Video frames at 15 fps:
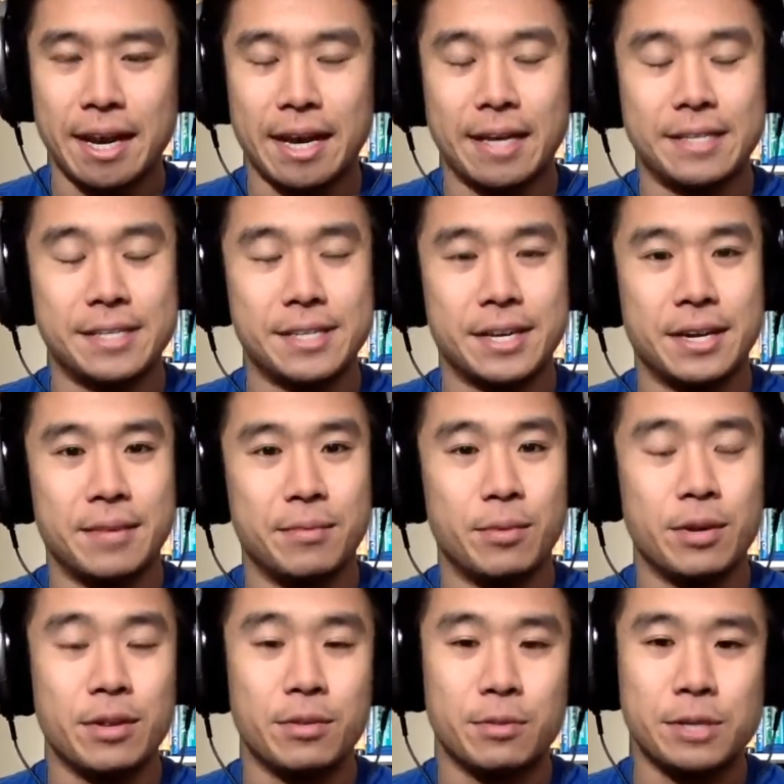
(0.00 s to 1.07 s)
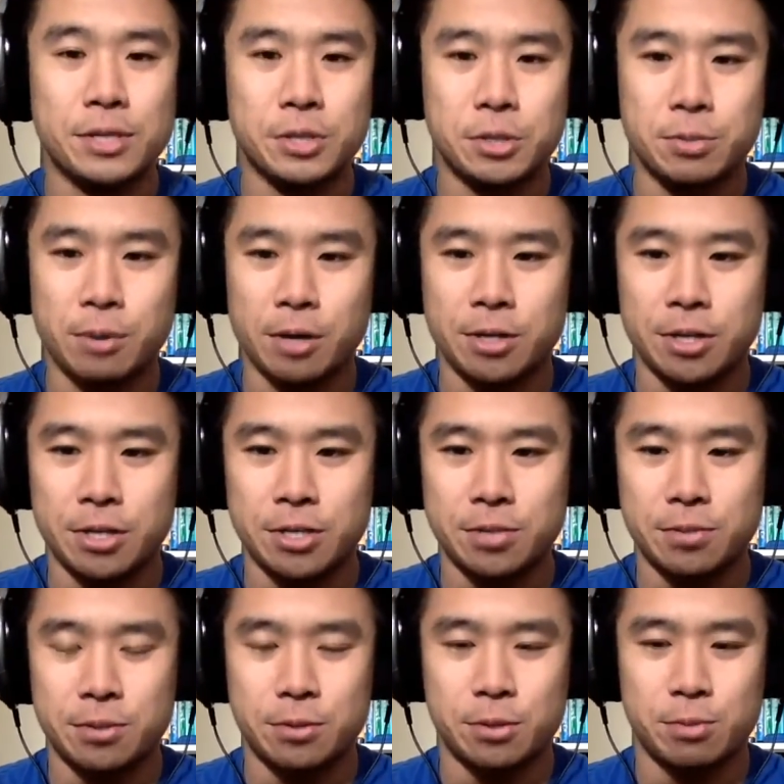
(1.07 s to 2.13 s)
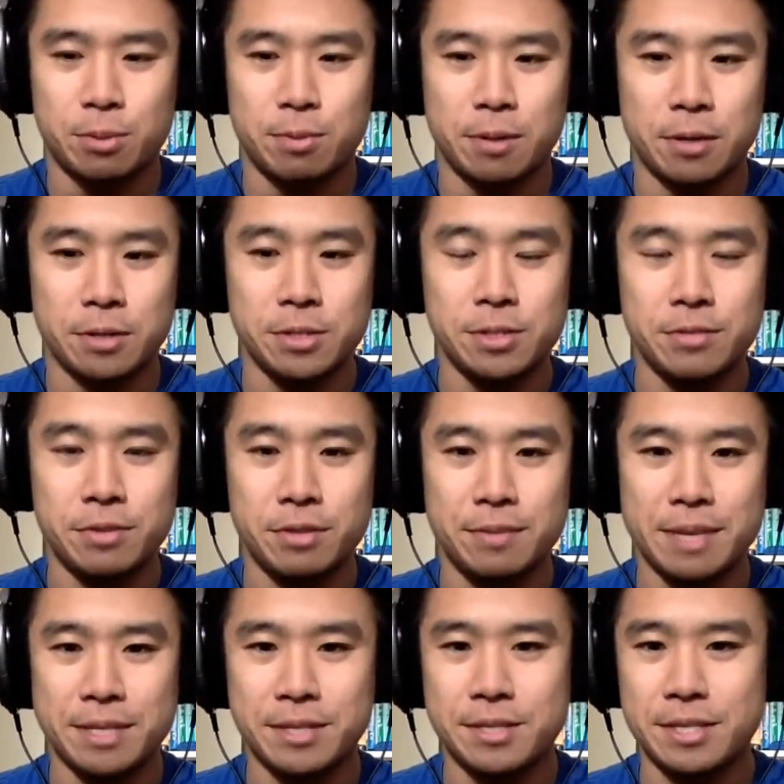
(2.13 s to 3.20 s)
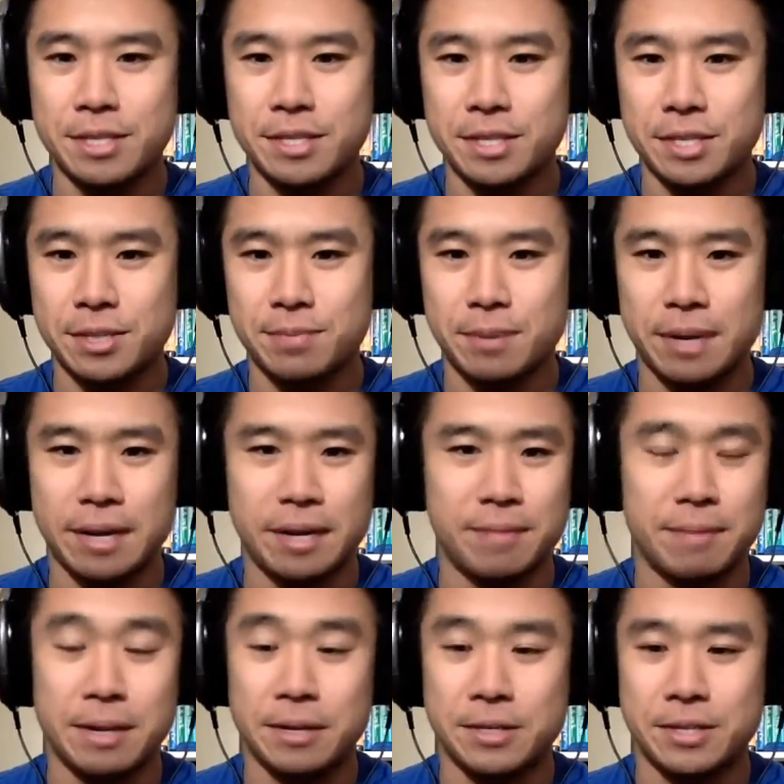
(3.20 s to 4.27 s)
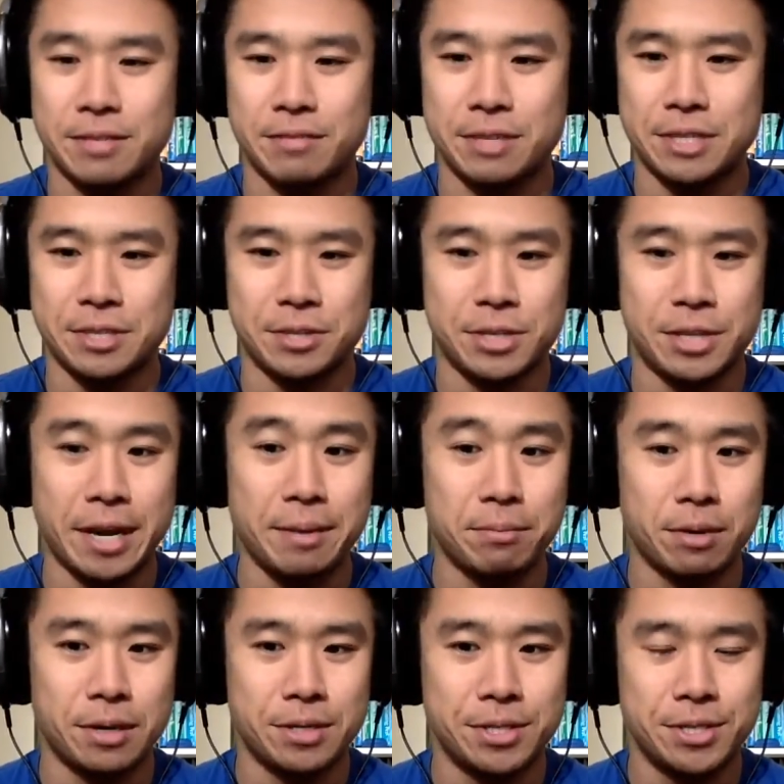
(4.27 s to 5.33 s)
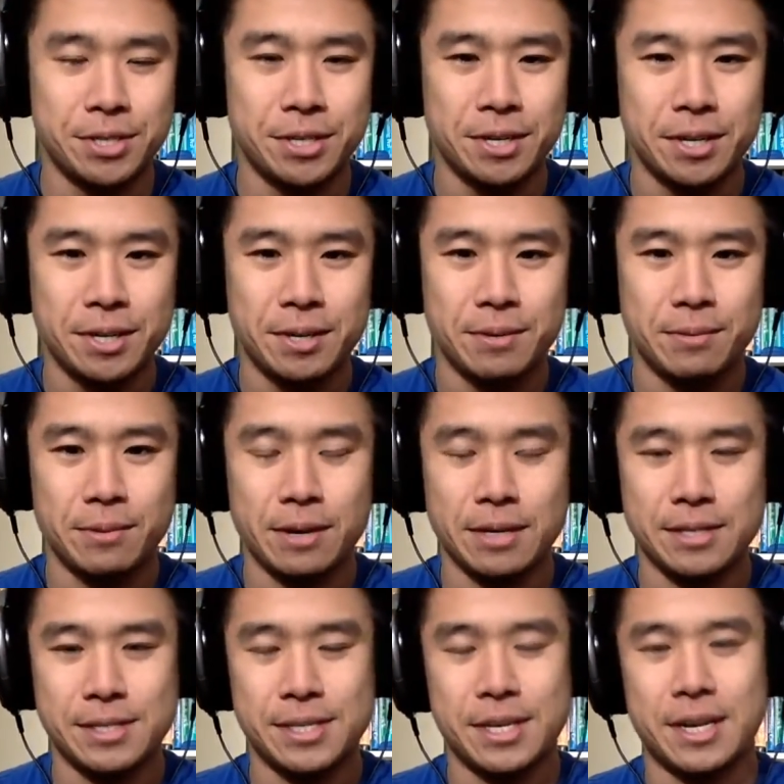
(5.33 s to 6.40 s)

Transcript: And one of the research projects which was proposed for the master's thesis by Microsoft Research Cambridge was